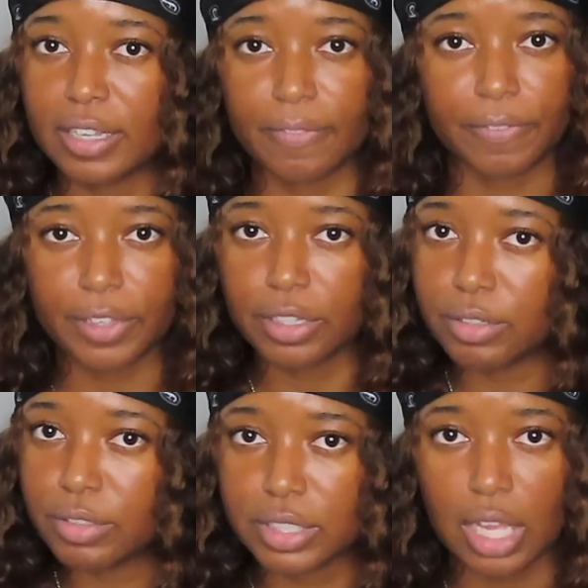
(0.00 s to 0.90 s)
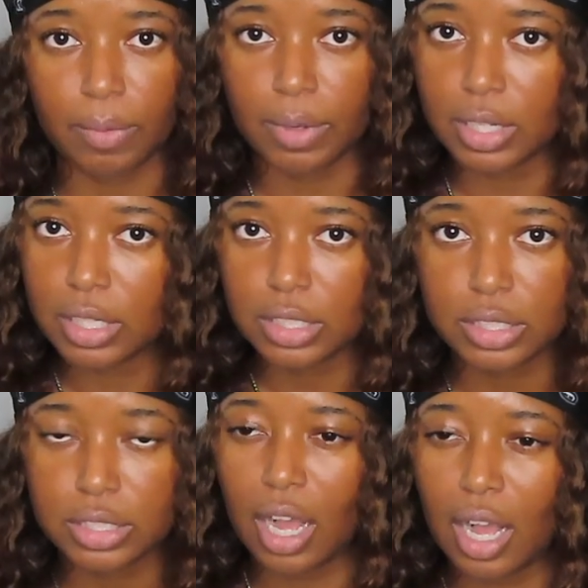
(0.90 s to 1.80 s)
and confused I
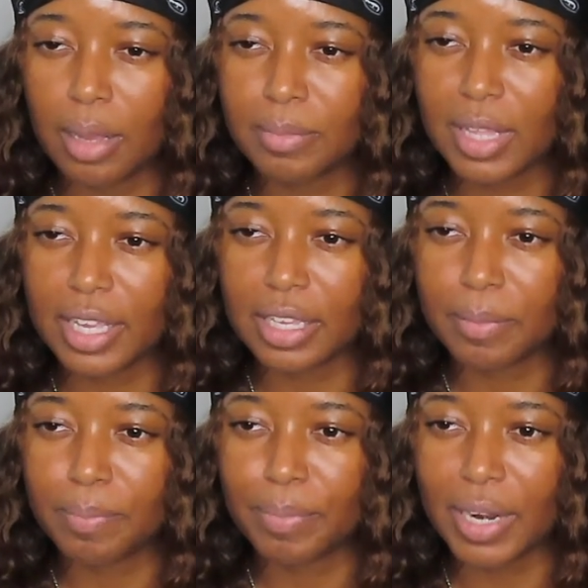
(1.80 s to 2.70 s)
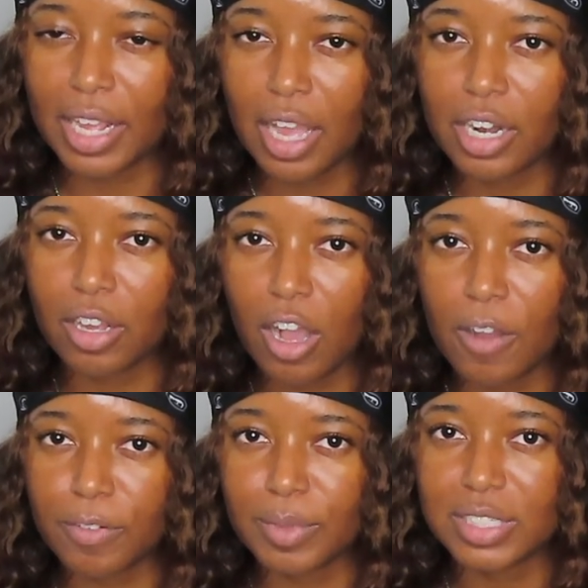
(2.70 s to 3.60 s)
was. I'm like, but I got a
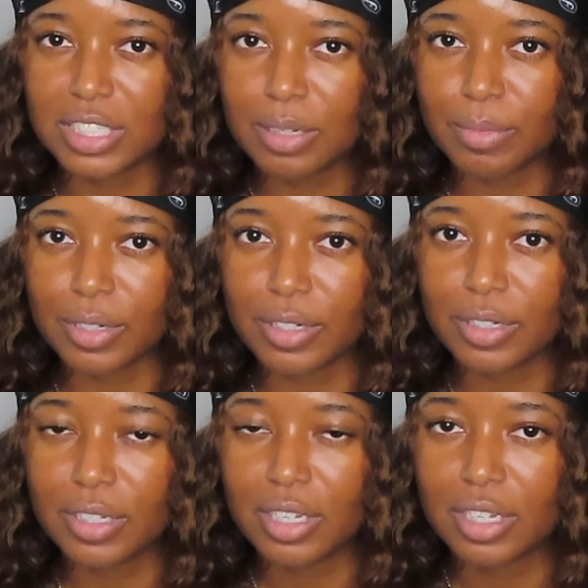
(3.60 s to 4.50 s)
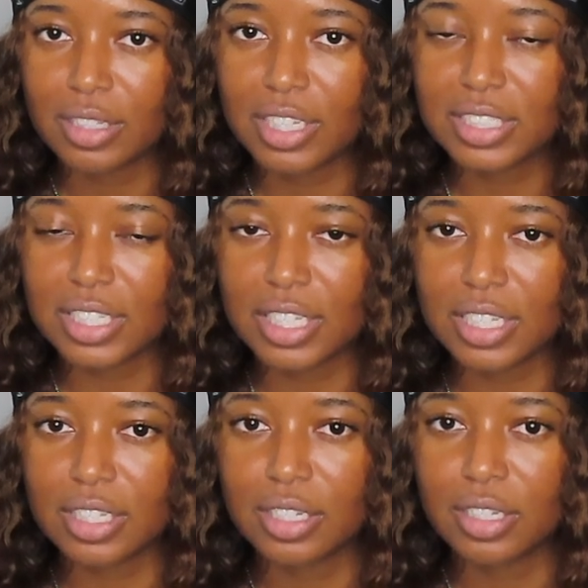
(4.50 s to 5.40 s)
call from this number. They
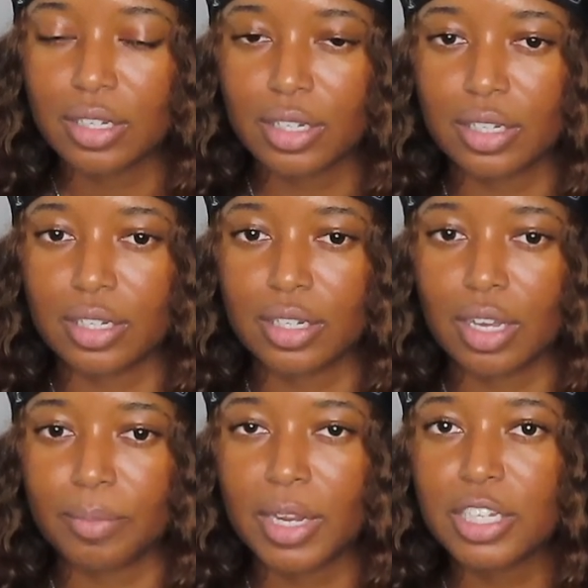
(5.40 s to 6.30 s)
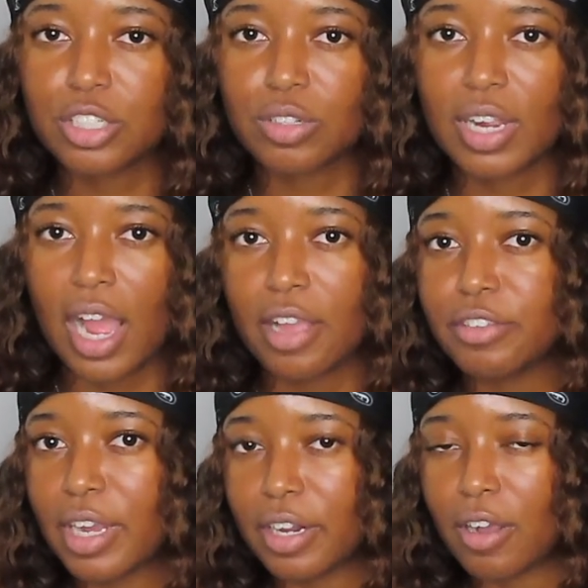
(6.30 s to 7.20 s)
said, huh, I'm not sure how
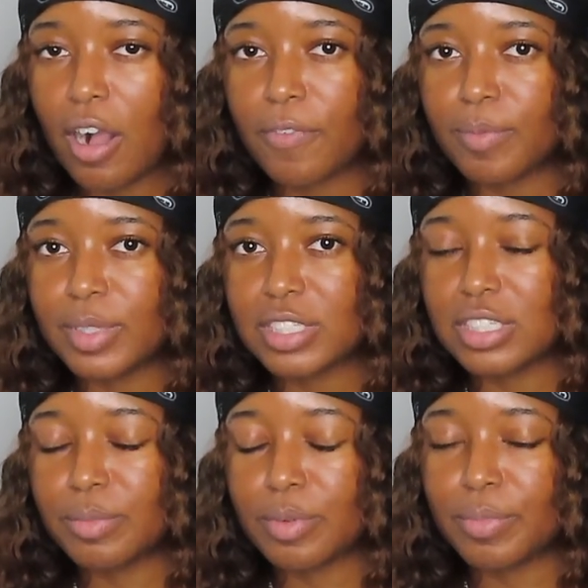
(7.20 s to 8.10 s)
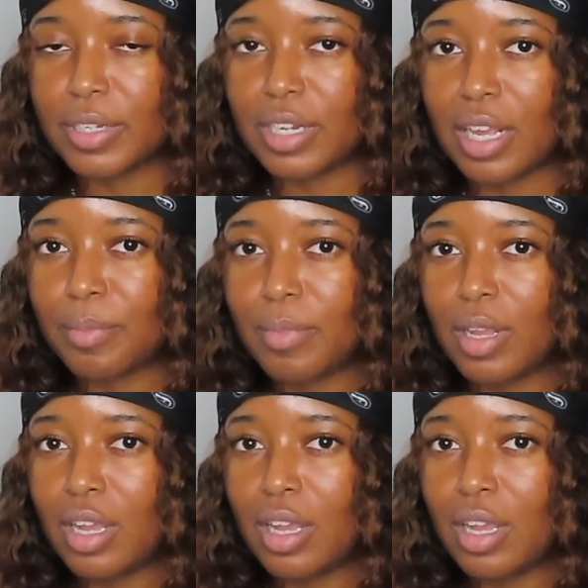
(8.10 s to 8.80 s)
you got a call from this number, but I'm